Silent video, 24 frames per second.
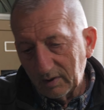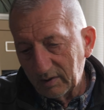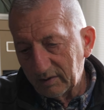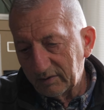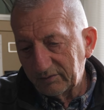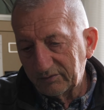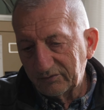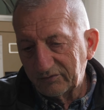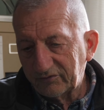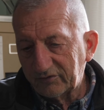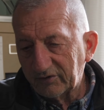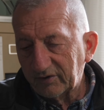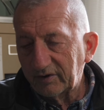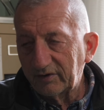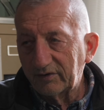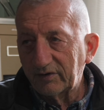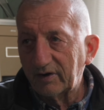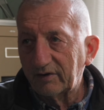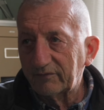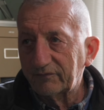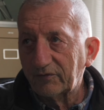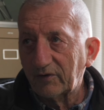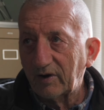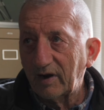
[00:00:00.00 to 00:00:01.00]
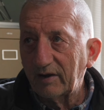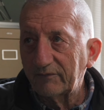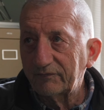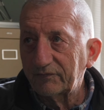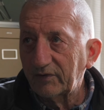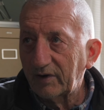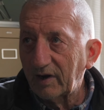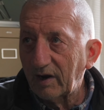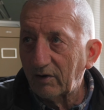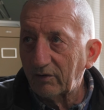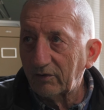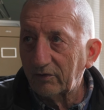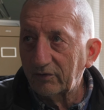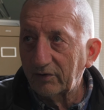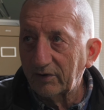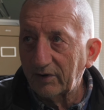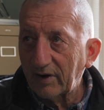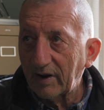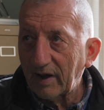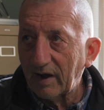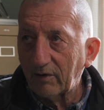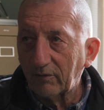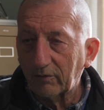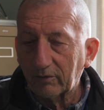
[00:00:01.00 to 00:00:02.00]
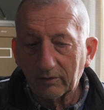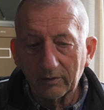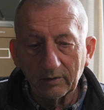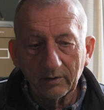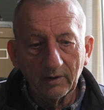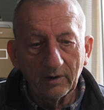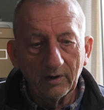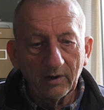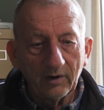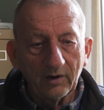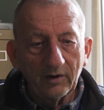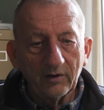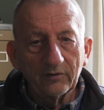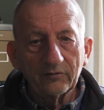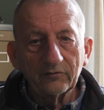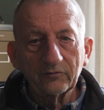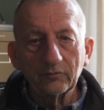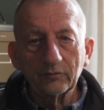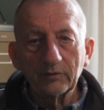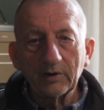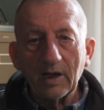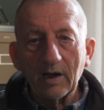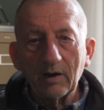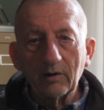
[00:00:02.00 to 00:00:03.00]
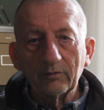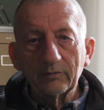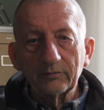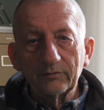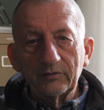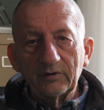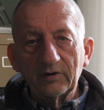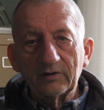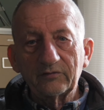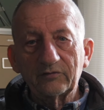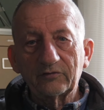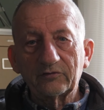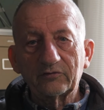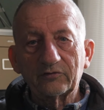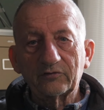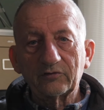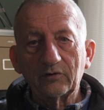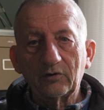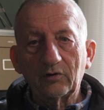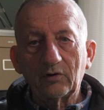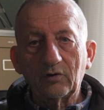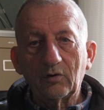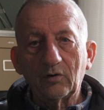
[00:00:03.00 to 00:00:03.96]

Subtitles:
and sit in there for half an hour. So now this